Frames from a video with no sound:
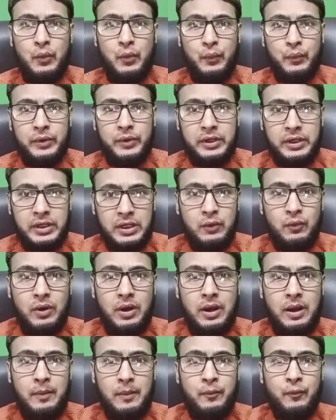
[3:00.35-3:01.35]
we give
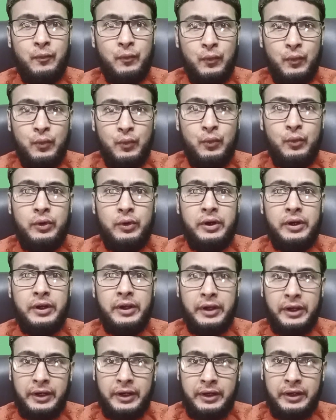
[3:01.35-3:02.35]
up food,
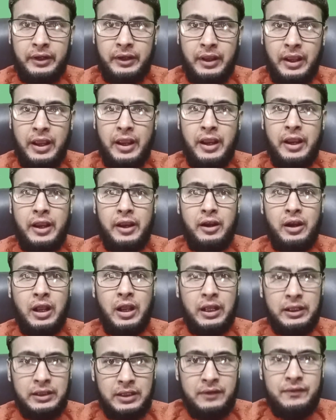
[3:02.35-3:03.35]
drink, and
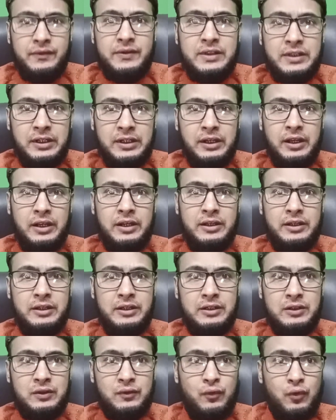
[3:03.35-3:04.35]
other physical
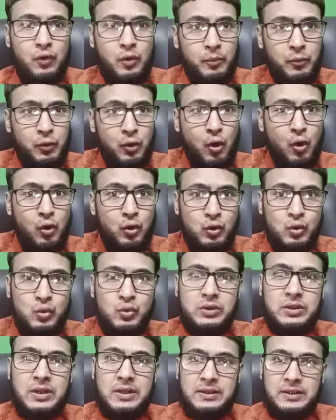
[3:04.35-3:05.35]
needs from dawn
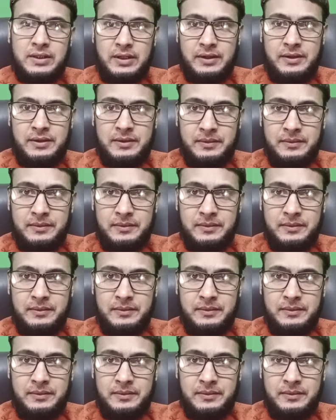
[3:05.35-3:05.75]
to sunset.